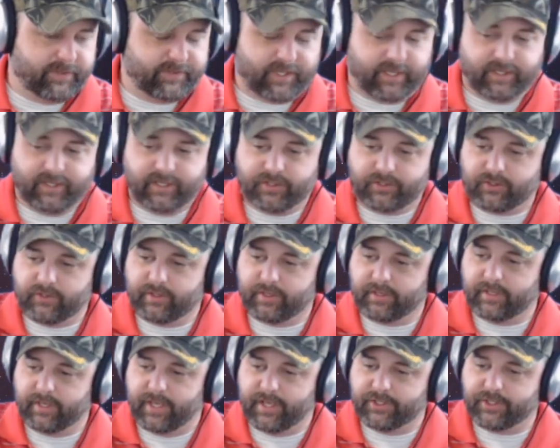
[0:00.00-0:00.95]

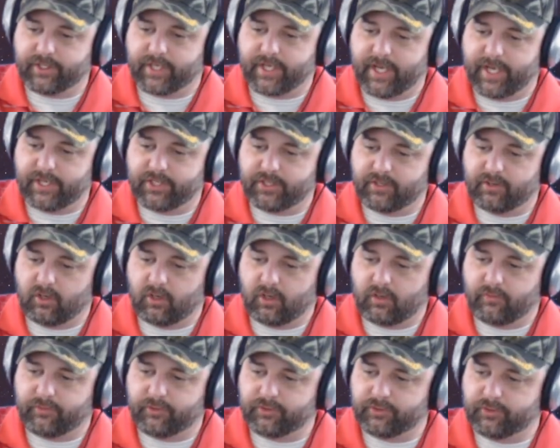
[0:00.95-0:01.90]
district education
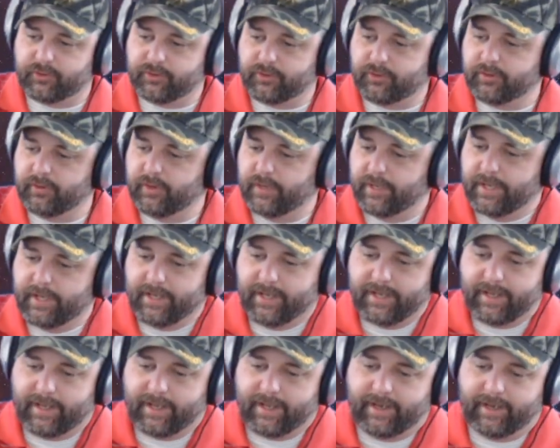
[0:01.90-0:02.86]
officer,
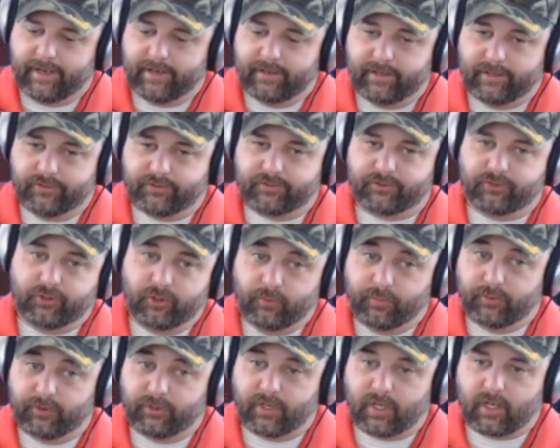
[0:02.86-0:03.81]
and he's
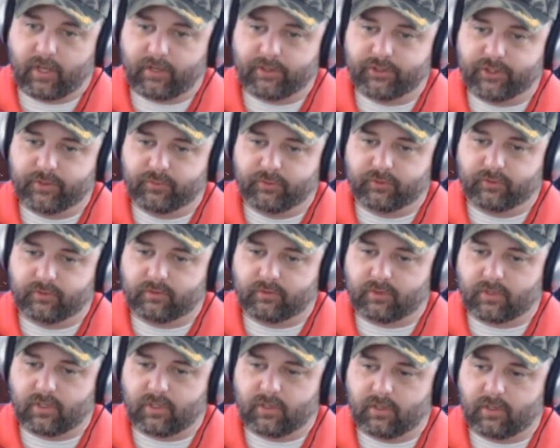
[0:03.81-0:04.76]
super
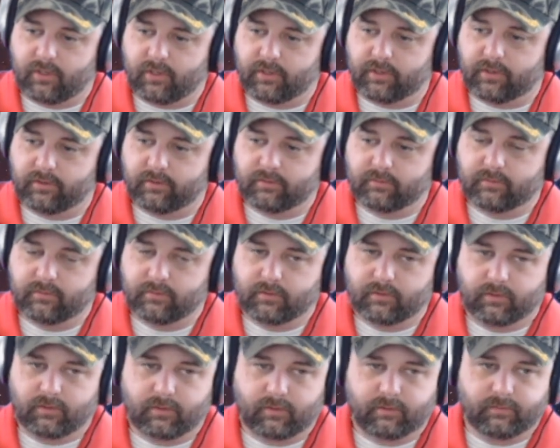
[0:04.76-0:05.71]
knowledgeable on
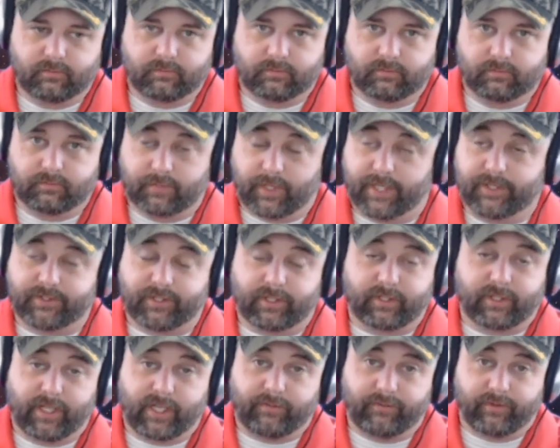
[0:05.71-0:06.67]

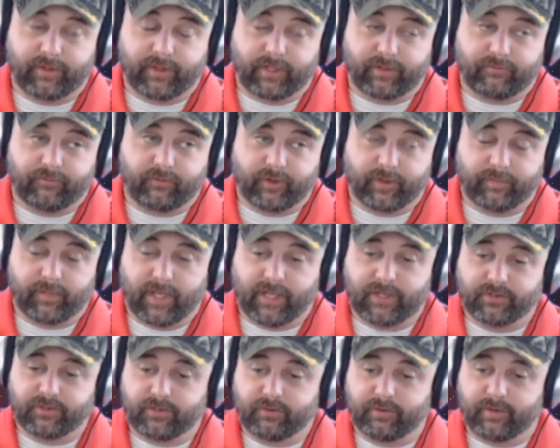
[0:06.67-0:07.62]
basically everything
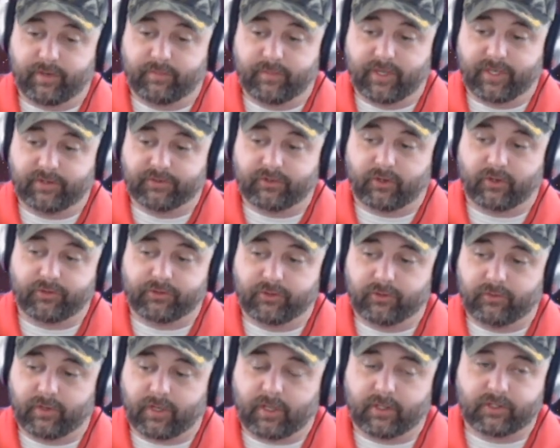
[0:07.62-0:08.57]
Freemasonry, but he's also
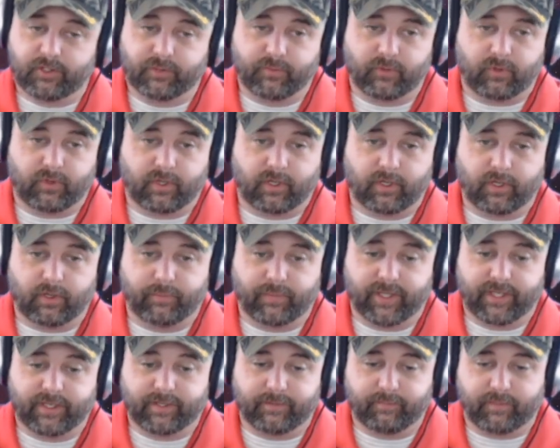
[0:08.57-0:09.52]
knowledgeable on
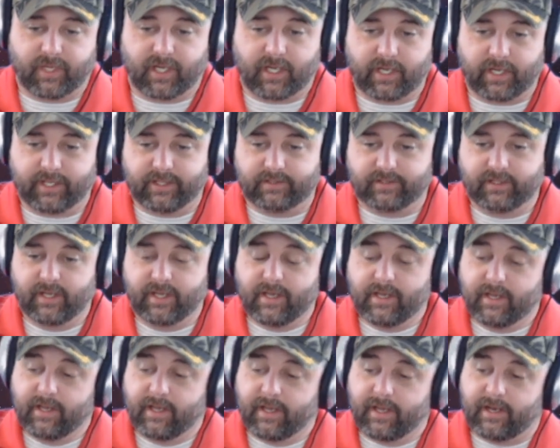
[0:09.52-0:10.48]
appendant bodies.
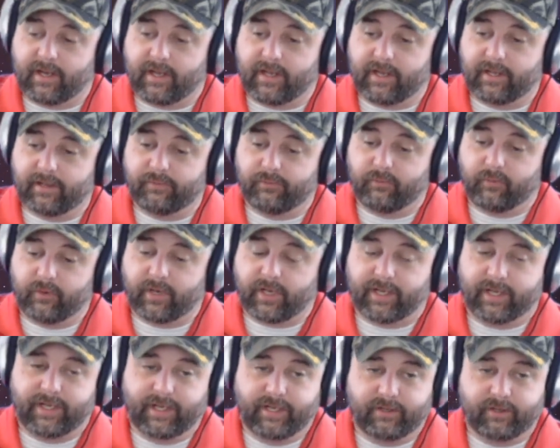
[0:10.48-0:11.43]
And what
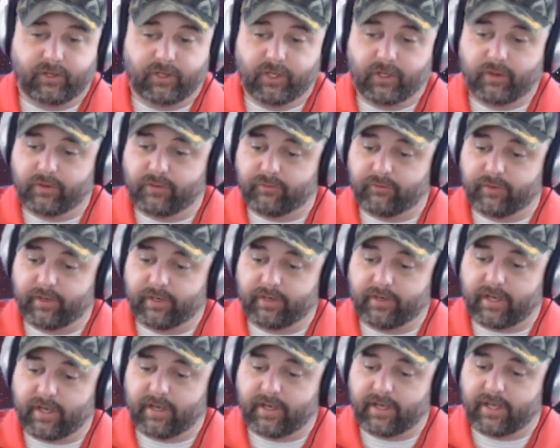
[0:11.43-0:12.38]
I need to do is
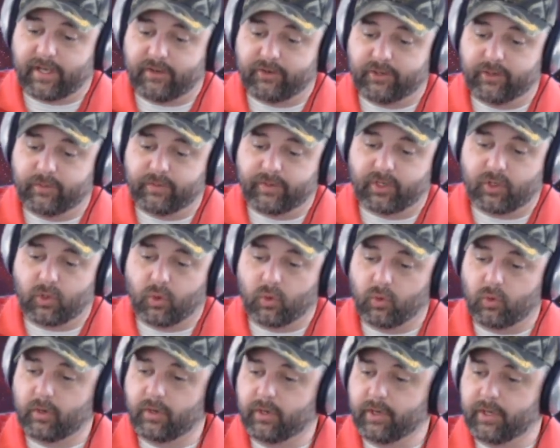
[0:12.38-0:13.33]
figure out how to
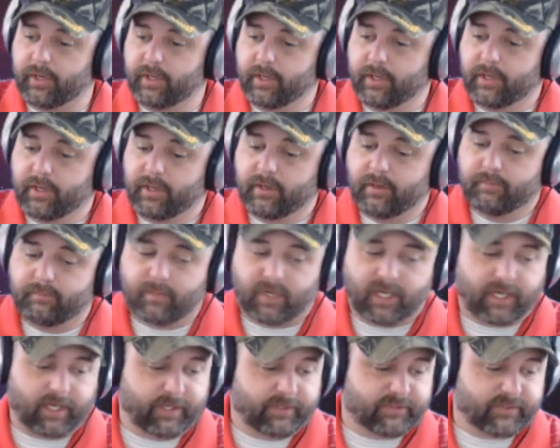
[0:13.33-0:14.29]
record
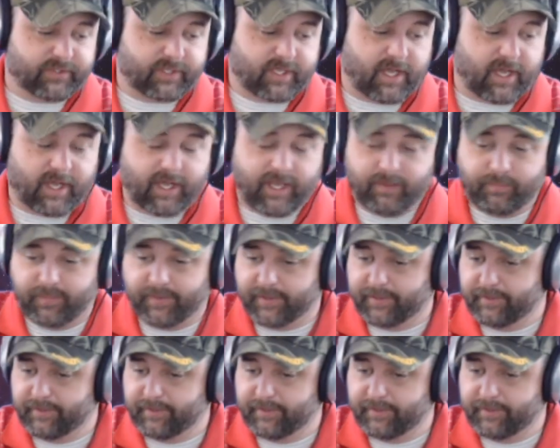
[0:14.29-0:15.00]
my Skype